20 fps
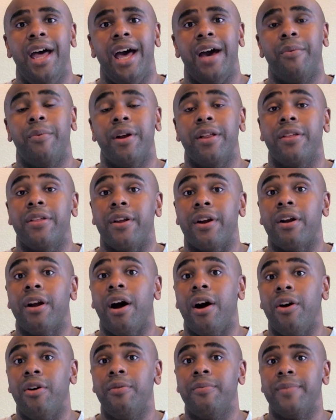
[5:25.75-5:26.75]
And whether they're
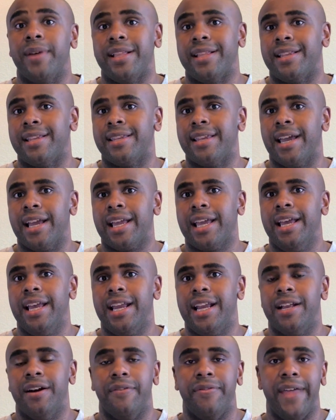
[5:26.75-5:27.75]
home and sick,
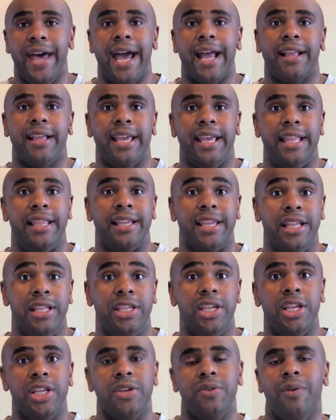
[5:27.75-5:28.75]
that can
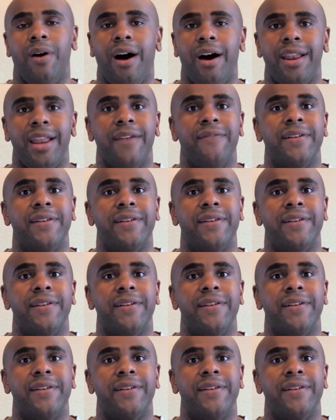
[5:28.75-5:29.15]
continue on.